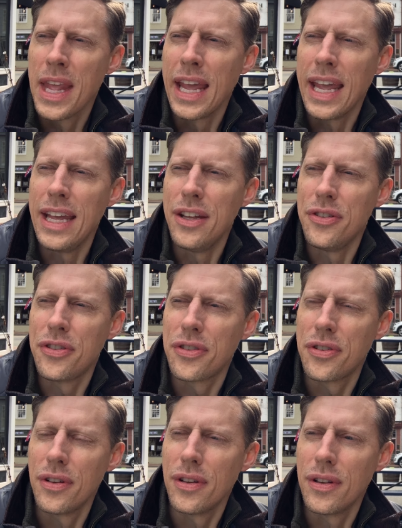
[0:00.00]

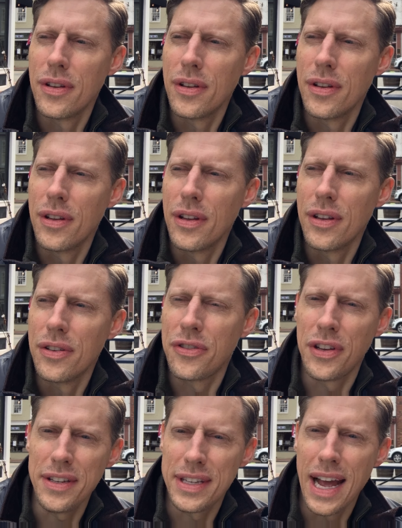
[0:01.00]
is
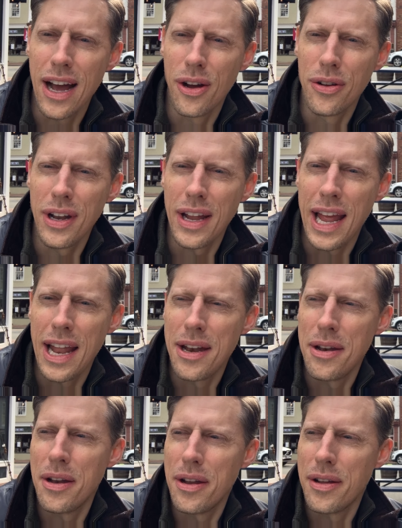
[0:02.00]
sit down
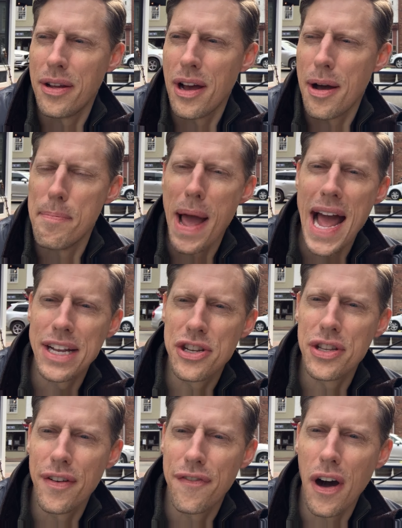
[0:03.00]
and
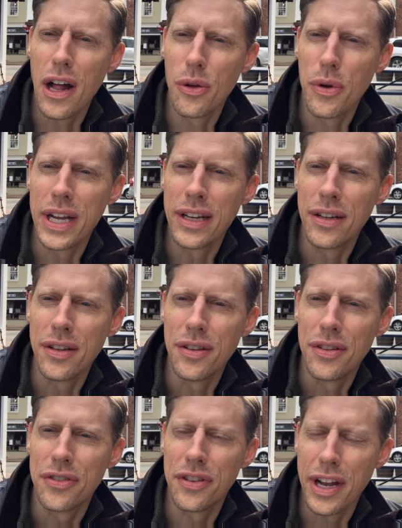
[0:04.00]
imagine the following
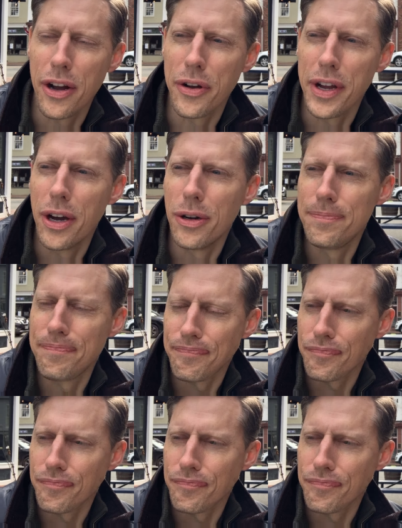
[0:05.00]
scenario.